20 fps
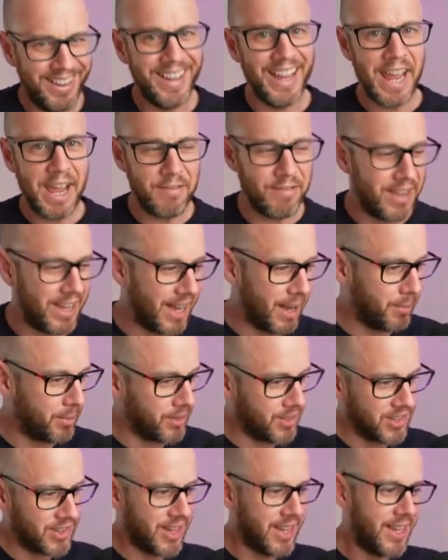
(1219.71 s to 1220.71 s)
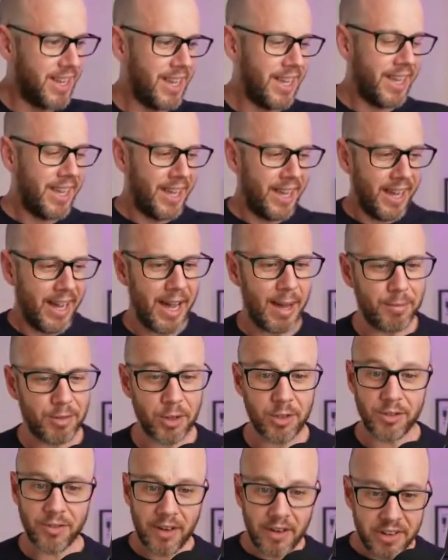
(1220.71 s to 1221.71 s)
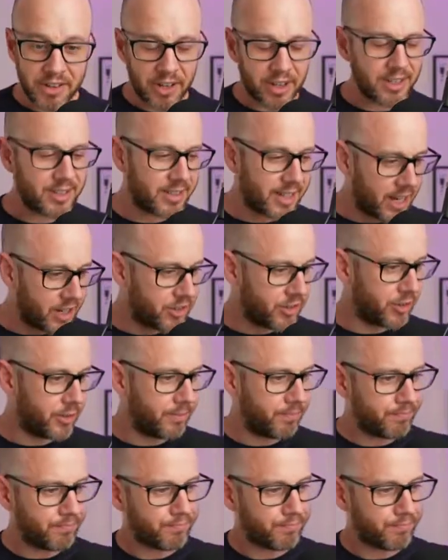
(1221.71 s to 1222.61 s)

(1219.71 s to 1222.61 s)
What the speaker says: if it happens. So it's a very tight schedule.